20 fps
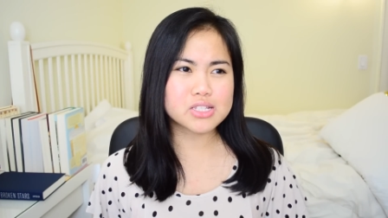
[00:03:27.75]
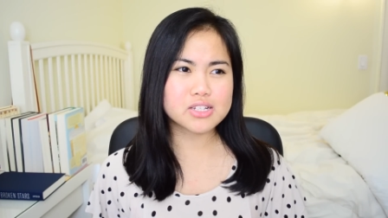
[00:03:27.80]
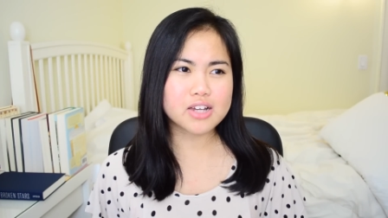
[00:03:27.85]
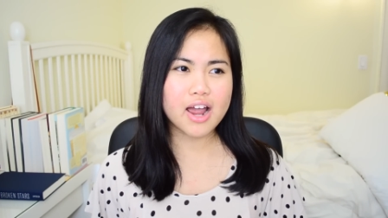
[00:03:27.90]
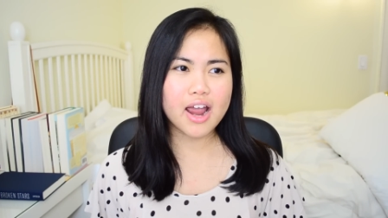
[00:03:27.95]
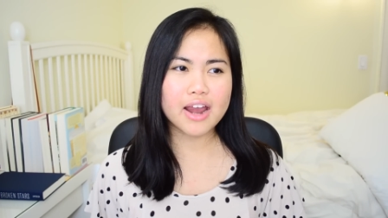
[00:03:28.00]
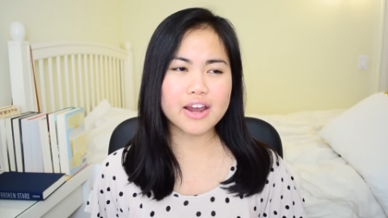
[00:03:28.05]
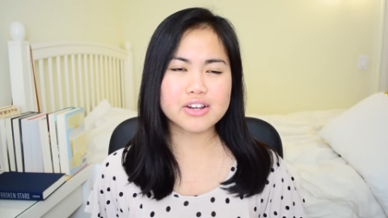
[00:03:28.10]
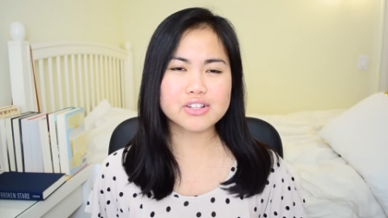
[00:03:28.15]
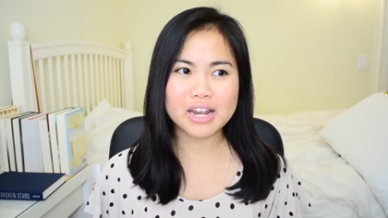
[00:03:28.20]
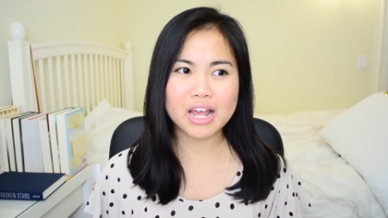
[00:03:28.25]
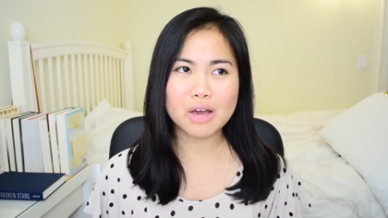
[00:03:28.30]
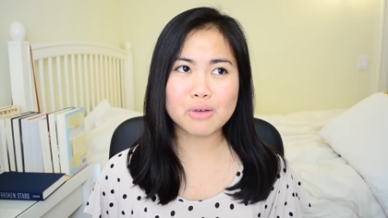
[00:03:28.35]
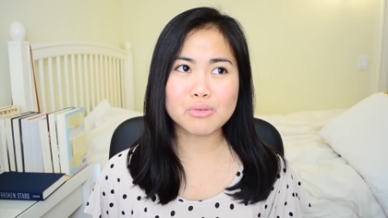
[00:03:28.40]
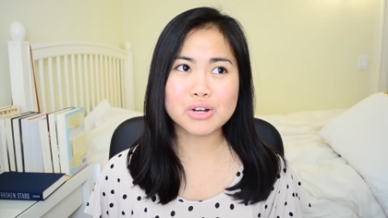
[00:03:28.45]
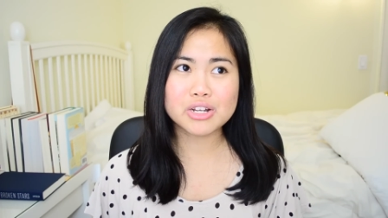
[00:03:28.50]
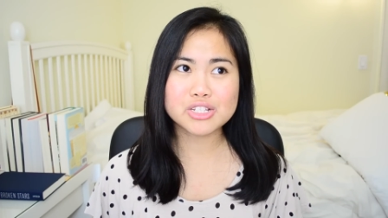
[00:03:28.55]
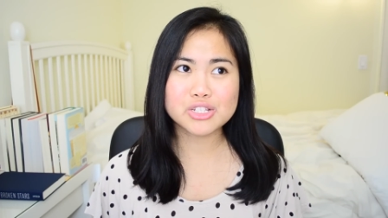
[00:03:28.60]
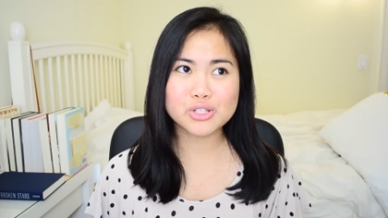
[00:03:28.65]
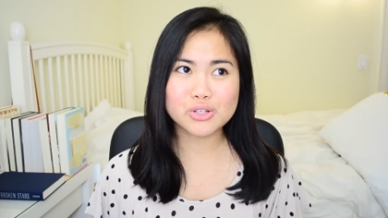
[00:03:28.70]
tired and I
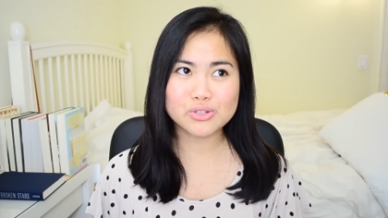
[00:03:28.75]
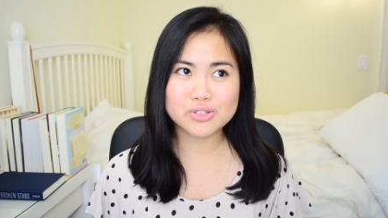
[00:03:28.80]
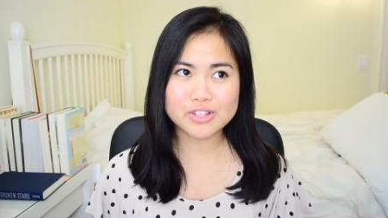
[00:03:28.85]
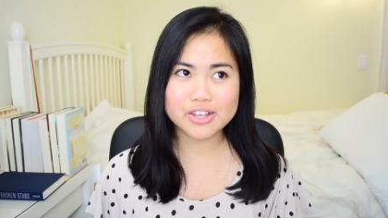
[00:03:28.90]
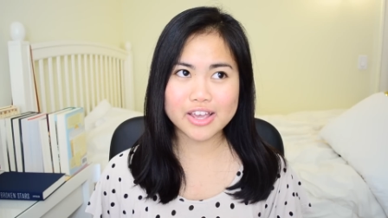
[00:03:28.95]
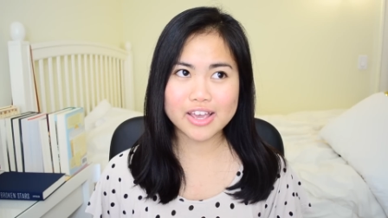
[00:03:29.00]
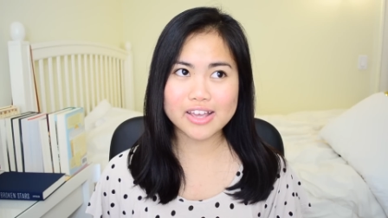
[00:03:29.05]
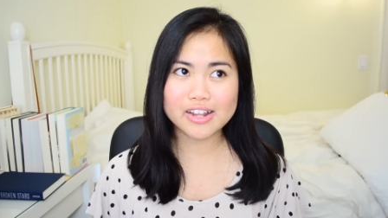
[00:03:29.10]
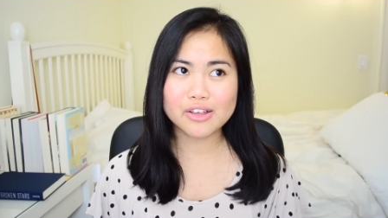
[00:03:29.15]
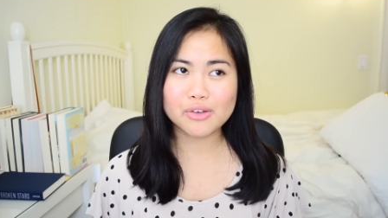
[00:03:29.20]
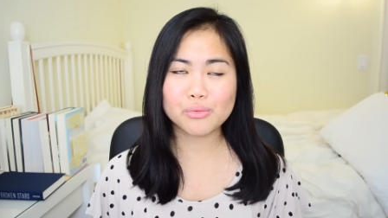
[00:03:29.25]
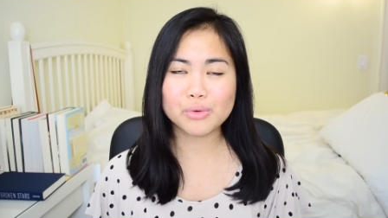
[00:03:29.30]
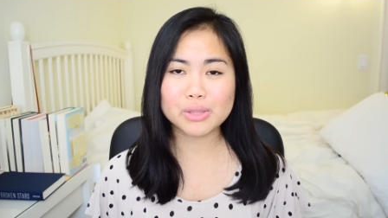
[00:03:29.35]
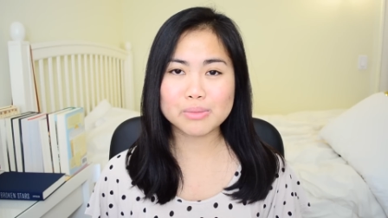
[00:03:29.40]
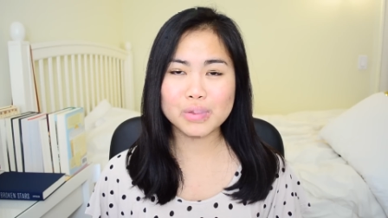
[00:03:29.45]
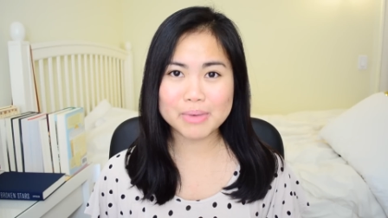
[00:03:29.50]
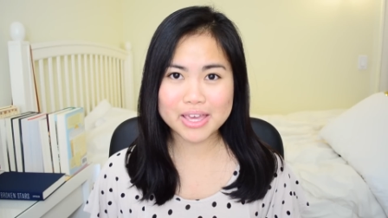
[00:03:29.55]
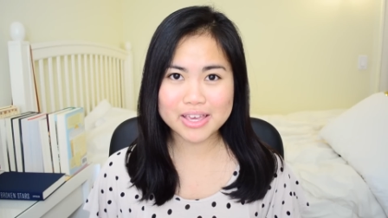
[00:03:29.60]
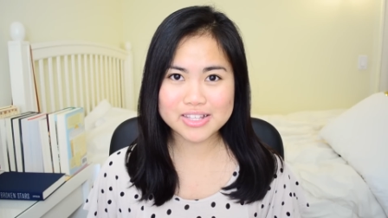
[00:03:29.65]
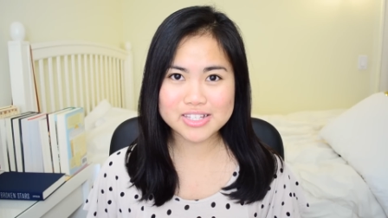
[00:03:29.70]
would associate it
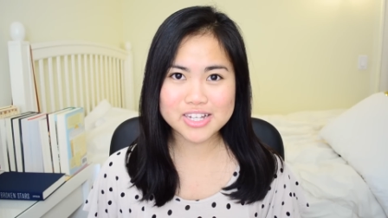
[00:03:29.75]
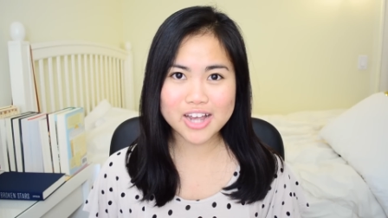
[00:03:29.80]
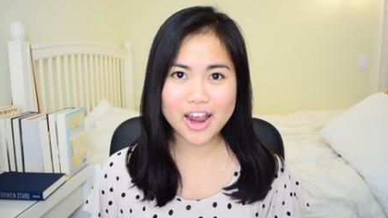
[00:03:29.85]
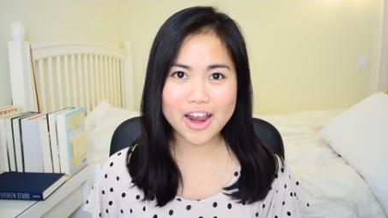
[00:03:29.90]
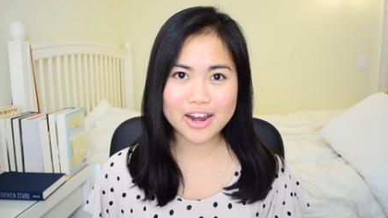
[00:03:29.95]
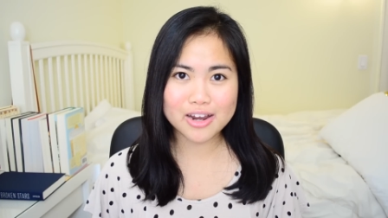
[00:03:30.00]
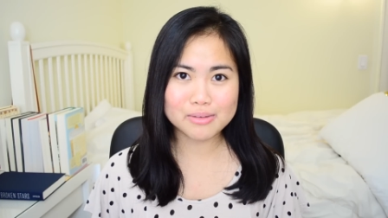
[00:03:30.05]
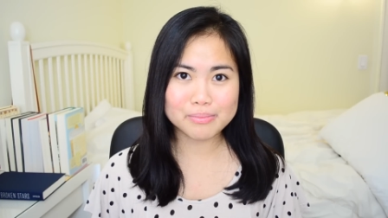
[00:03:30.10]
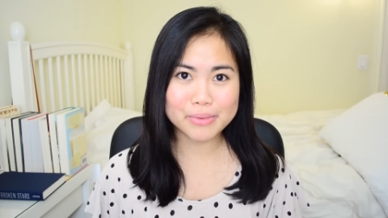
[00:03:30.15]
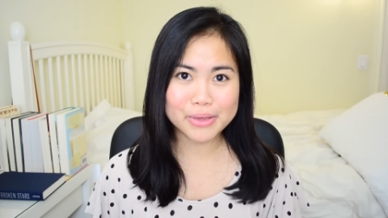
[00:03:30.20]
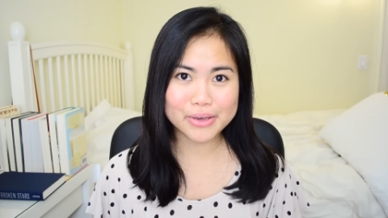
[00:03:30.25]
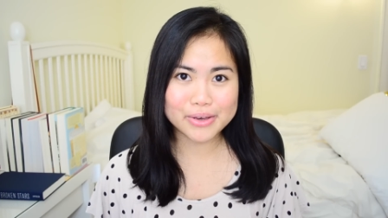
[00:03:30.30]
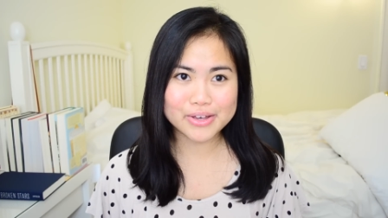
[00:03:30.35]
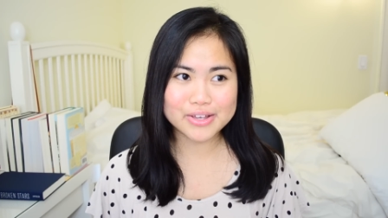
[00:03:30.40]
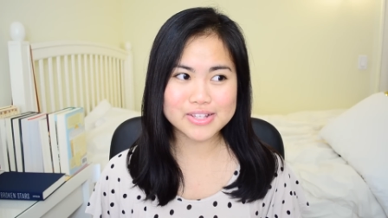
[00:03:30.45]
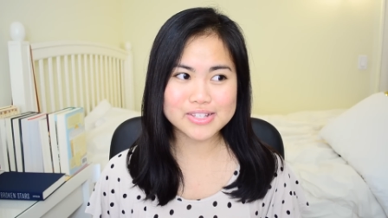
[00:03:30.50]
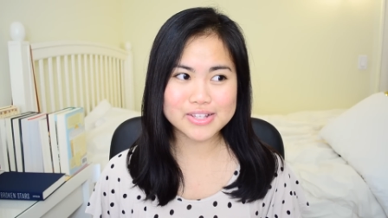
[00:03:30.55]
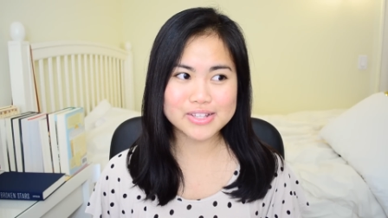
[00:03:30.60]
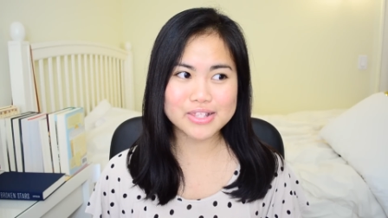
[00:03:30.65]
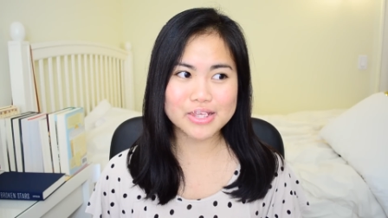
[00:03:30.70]
with being tired
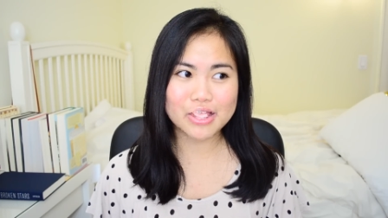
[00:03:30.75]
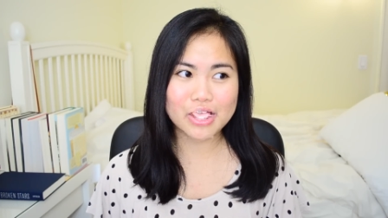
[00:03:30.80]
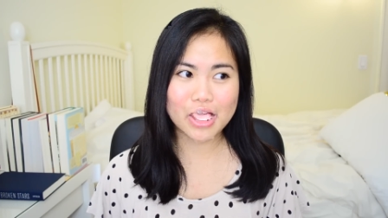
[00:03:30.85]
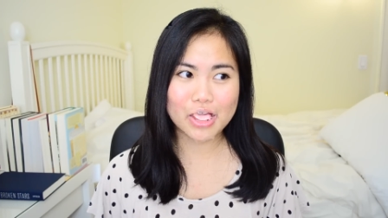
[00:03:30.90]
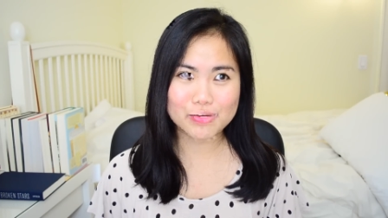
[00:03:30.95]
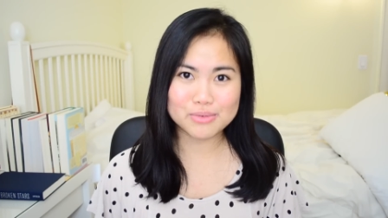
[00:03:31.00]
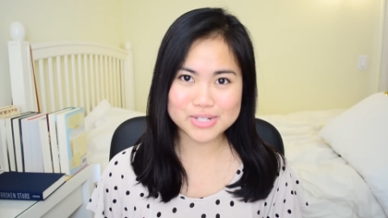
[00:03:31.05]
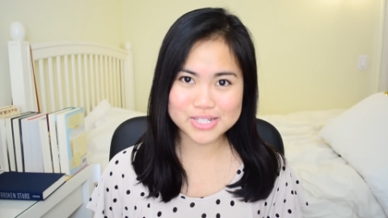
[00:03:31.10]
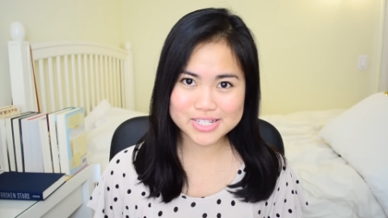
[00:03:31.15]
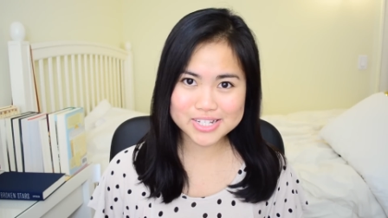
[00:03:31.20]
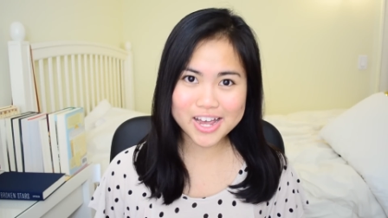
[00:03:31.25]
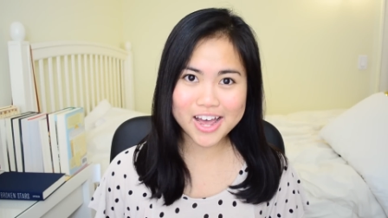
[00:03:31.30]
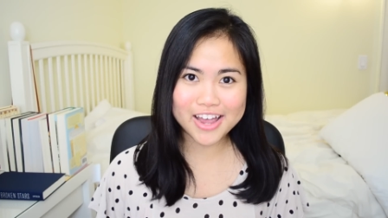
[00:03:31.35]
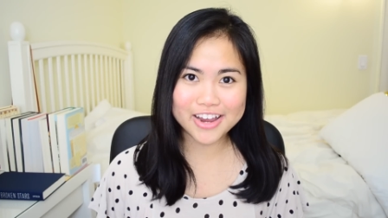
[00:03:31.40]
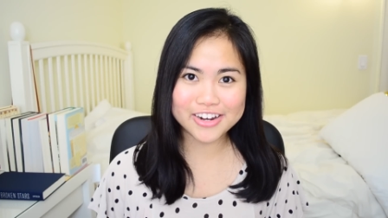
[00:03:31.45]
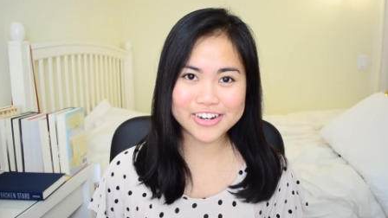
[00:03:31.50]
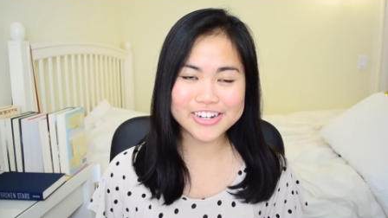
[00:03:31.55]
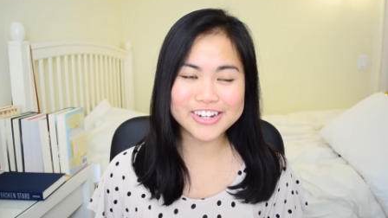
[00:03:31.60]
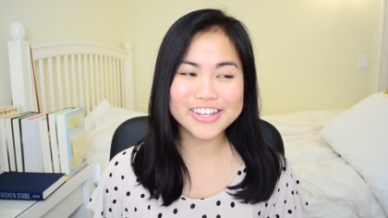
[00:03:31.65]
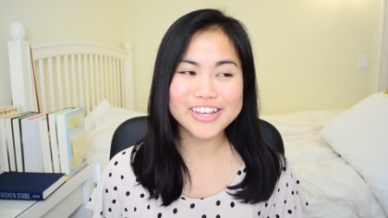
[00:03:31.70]
because I was
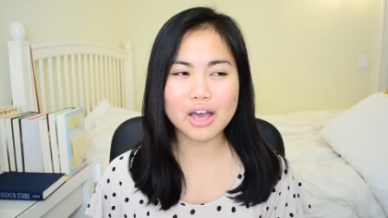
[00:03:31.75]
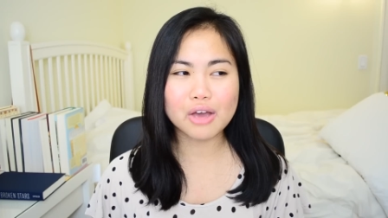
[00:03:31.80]
tired.